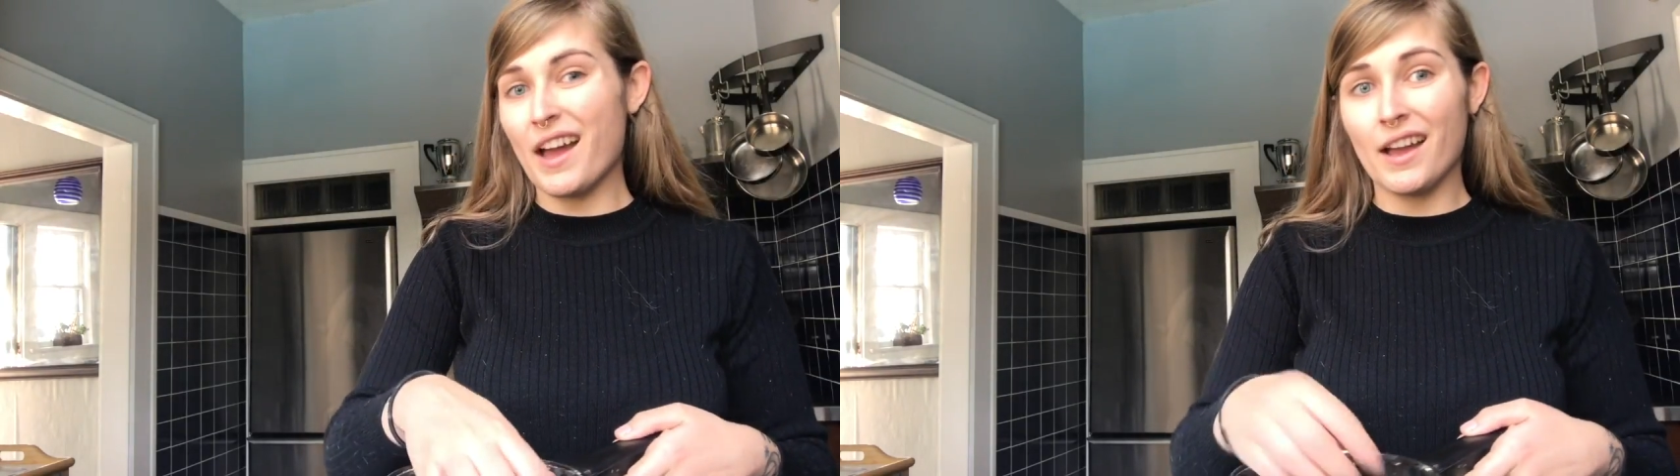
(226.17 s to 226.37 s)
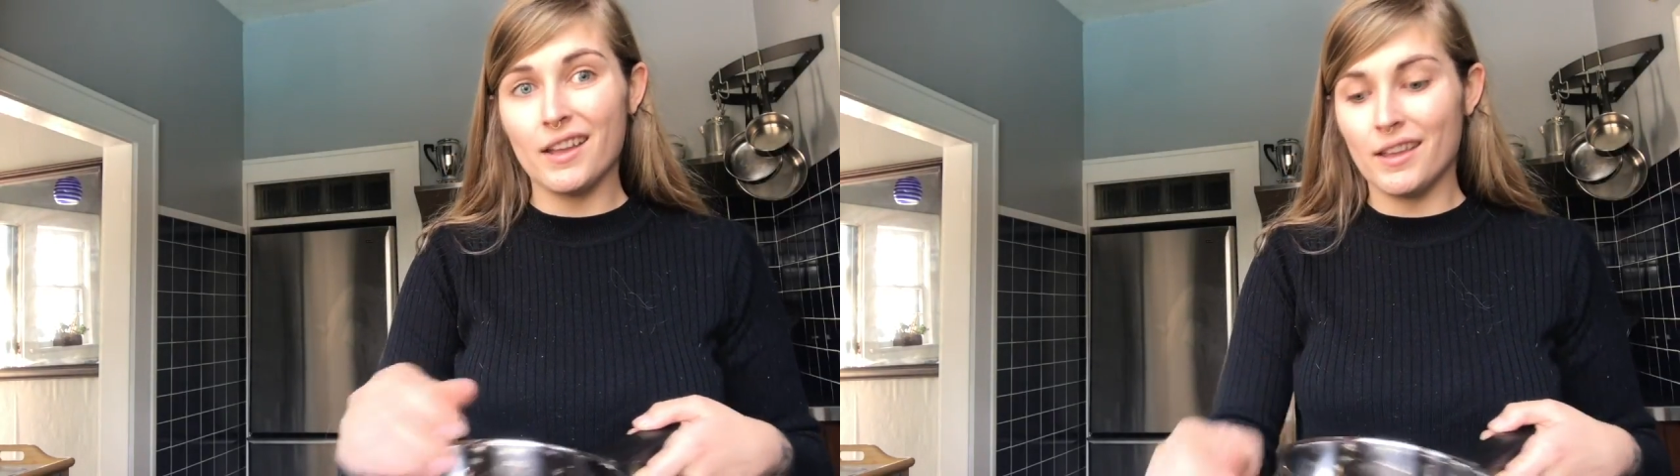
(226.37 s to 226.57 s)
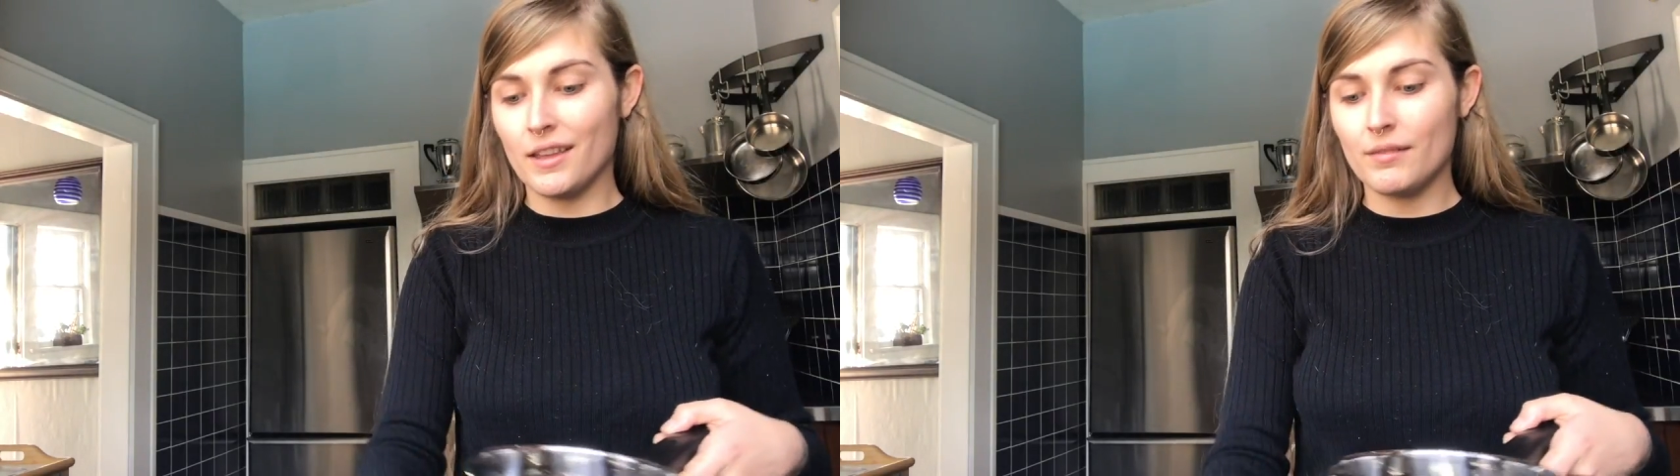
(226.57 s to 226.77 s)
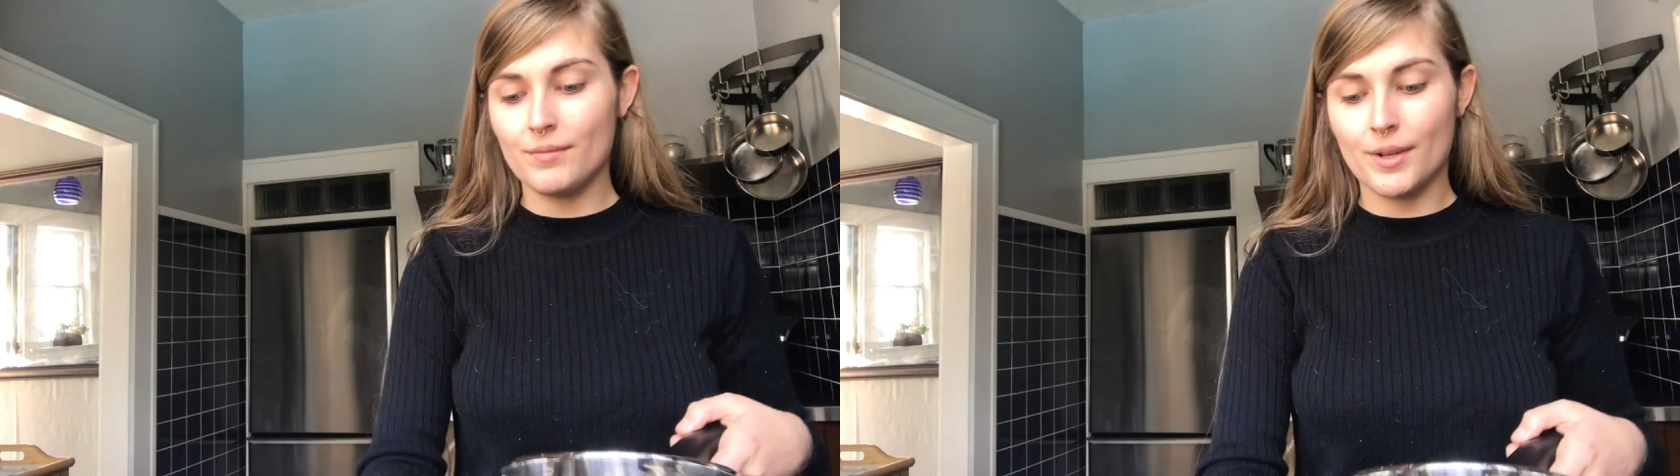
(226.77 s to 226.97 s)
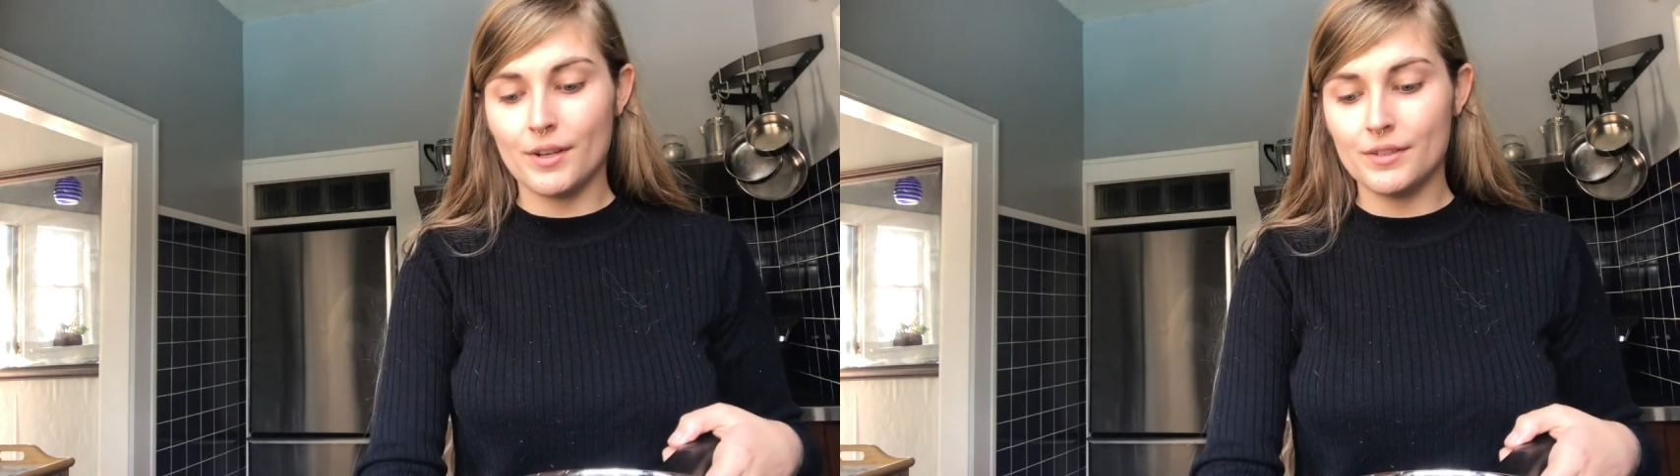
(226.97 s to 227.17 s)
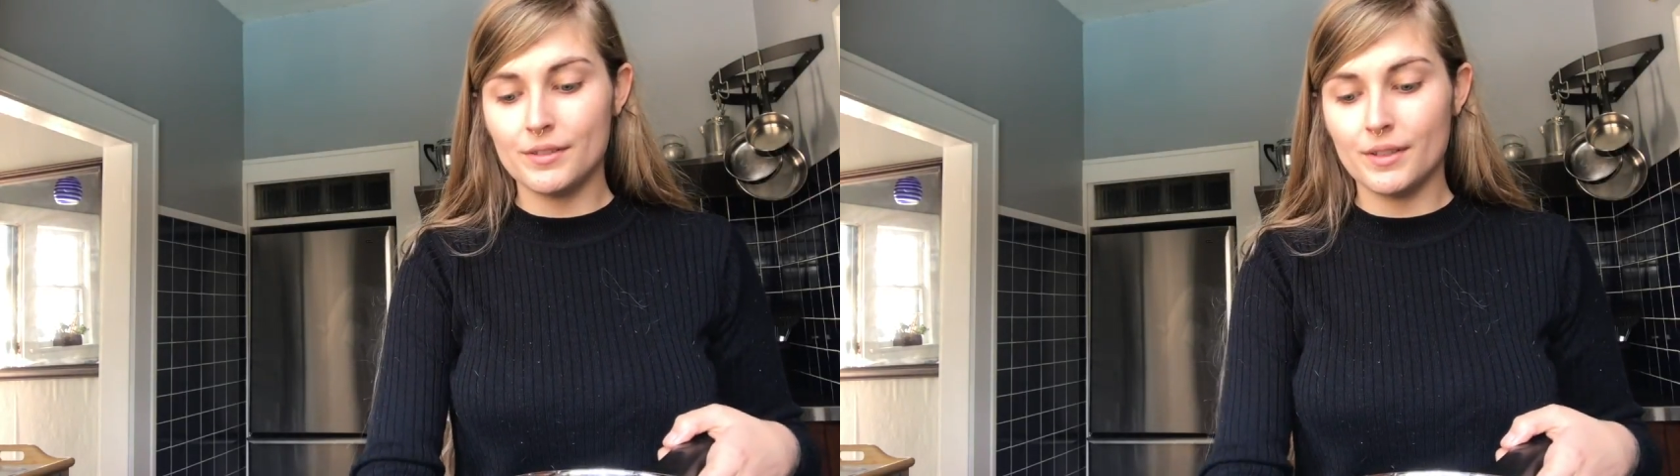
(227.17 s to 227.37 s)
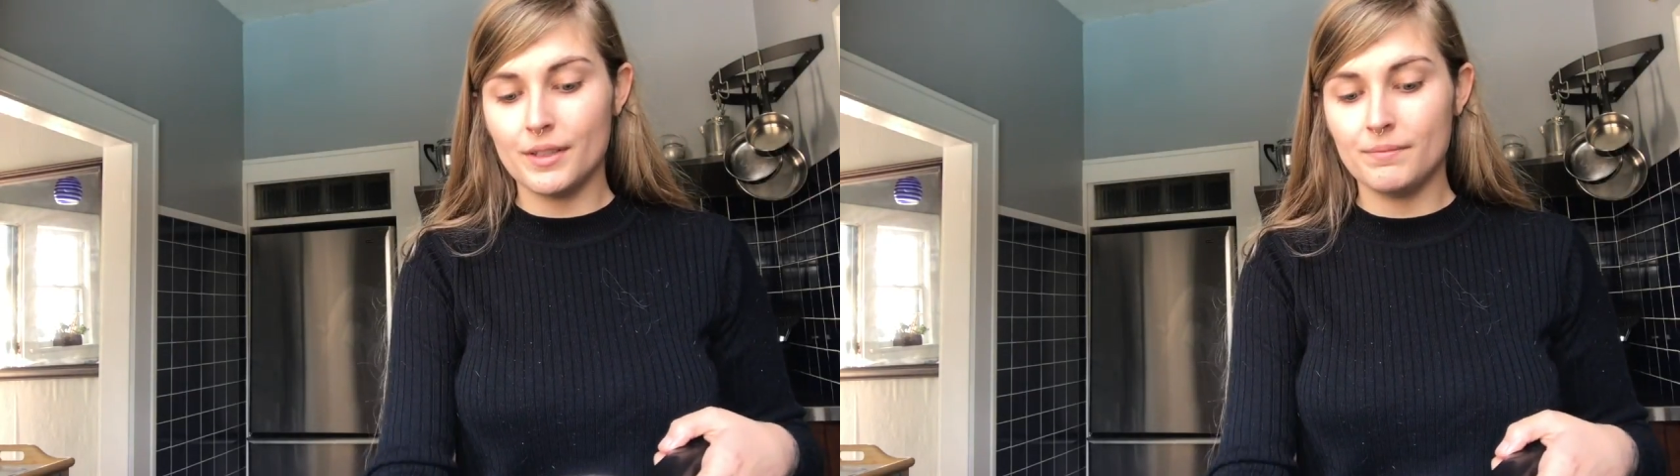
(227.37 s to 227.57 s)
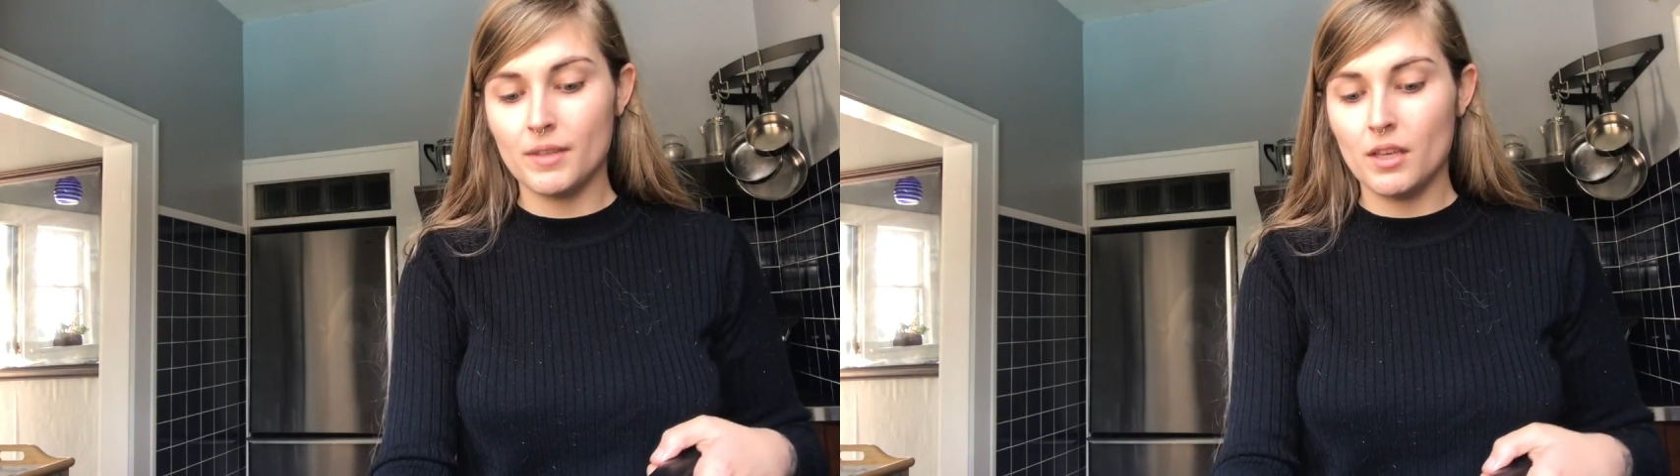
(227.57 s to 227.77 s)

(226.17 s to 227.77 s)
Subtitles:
eyeing it, honestly.